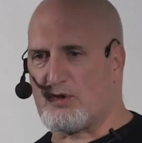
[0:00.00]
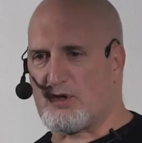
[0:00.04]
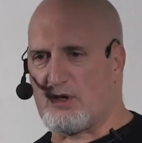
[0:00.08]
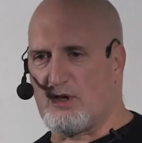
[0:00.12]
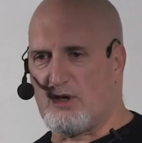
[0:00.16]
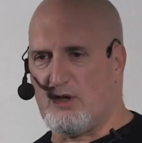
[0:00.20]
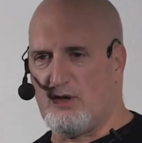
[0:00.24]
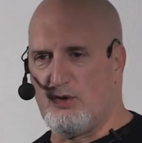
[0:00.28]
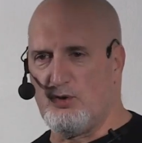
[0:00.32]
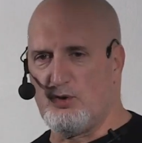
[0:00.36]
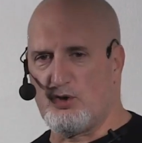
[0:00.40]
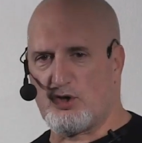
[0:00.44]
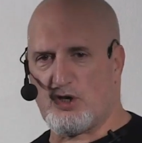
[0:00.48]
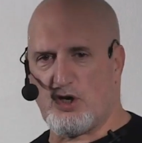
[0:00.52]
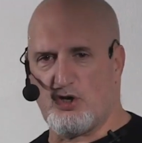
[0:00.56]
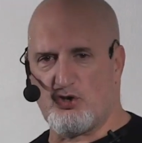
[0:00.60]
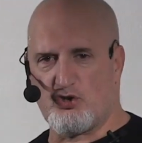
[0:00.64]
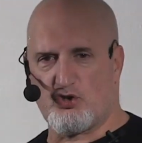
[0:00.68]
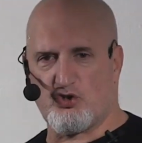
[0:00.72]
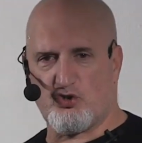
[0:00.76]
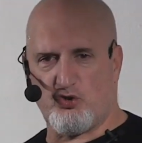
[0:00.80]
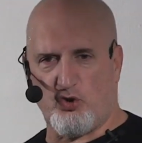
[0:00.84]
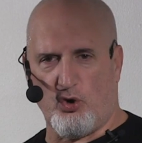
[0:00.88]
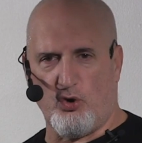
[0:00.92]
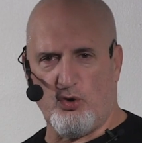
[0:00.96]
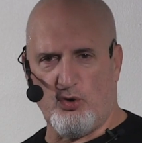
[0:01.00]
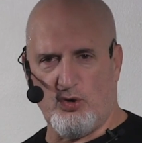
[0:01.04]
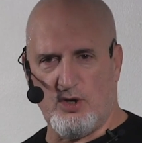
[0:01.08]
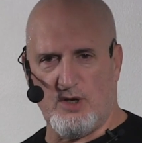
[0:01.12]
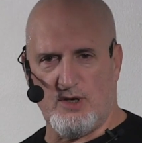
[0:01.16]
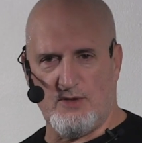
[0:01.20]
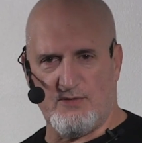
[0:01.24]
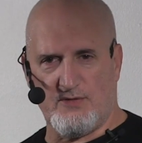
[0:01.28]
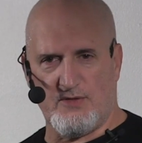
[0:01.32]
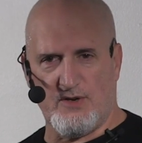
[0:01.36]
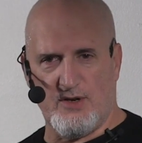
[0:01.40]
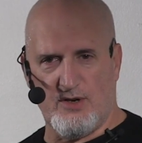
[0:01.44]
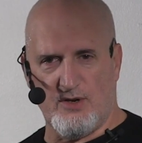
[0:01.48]
was going to lose control
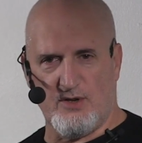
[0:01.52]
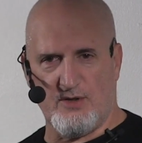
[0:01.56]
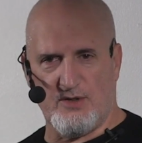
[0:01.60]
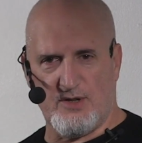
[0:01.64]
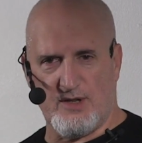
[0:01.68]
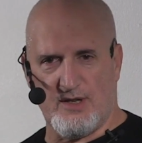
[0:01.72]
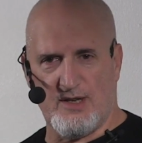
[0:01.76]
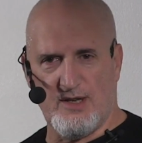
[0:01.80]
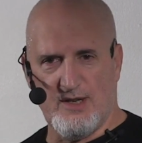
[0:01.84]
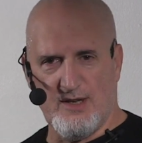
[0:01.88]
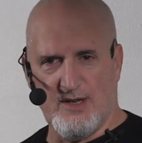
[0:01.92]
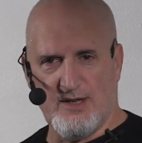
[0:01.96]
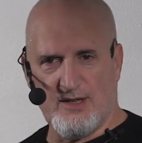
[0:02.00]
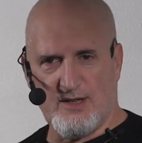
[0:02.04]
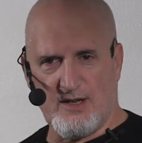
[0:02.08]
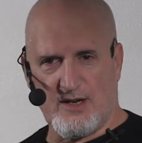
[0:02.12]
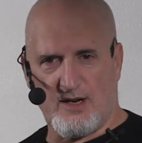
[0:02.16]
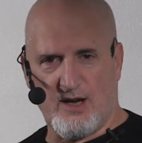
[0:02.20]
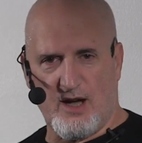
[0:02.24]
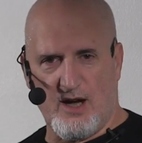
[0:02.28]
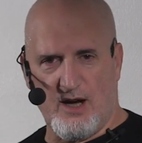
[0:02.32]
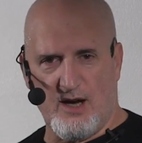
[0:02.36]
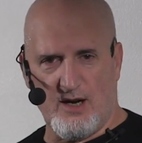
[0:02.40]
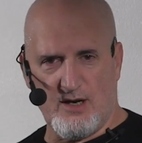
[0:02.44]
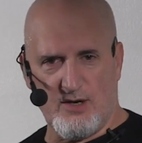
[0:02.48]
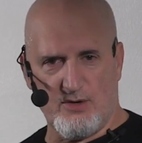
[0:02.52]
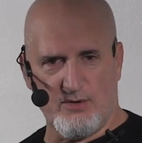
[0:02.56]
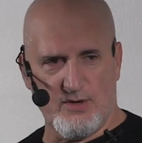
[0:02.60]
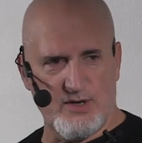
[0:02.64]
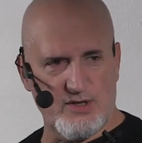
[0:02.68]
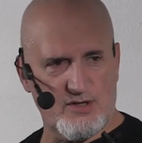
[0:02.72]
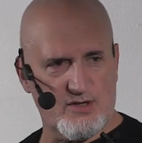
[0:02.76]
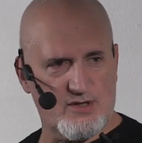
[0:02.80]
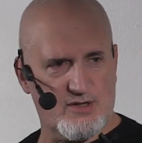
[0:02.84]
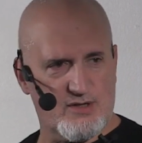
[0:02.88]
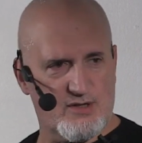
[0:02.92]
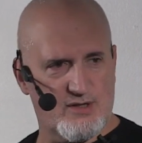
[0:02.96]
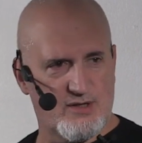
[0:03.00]
of, you know, the
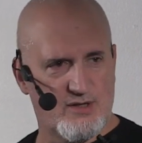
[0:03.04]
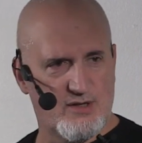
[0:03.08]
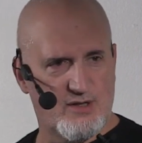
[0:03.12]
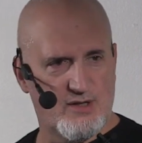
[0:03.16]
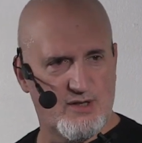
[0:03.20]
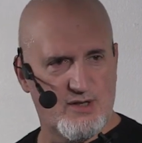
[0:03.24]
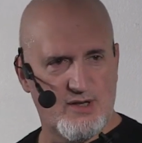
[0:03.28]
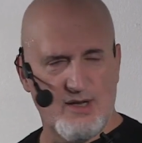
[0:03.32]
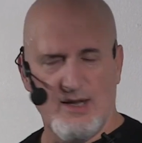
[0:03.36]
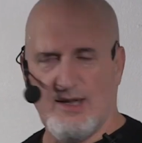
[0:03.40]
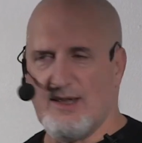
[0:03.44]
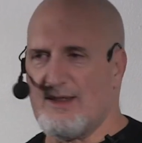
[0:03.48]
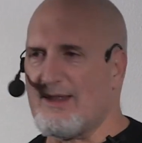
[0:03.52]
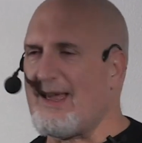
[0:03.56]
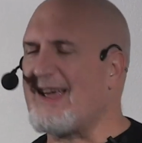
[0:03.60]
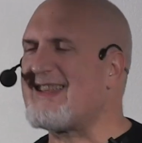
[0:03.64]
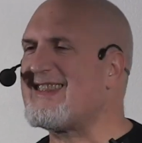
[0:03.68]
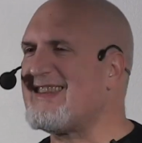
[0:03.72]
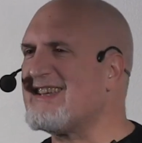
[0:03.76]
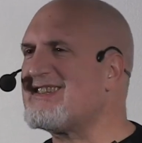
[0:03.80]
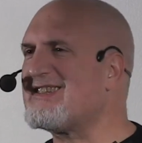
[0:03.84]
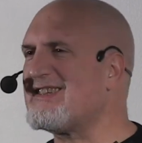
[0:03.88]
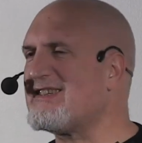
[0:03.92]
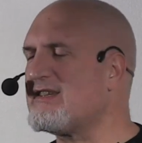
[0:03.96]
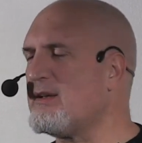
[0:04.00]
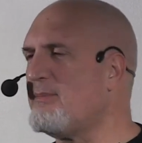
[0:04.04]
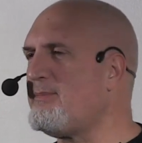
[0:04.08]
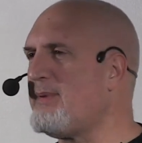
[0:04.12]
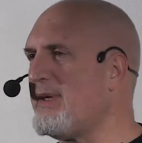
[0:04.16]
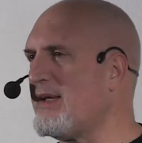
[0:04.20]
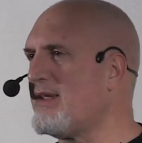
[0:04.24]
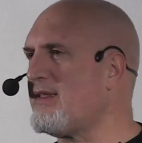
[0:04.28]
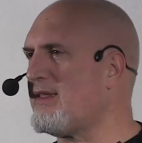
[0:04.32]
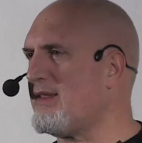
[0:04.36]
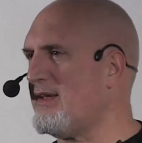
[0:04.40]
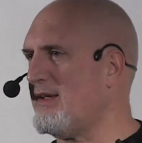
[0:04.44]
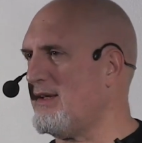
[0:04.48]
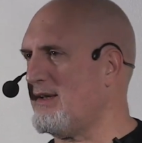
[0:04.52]
Congress. Like, this is a
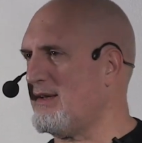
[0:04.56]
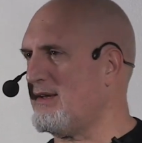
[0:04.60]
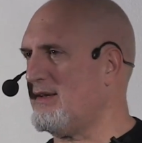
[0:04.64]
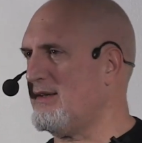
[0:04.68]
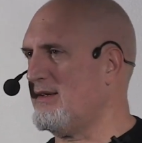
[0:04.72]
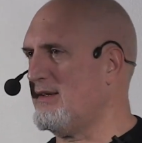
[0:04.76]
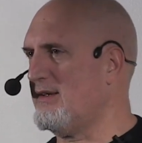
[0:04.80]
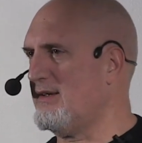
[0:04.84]
big thing.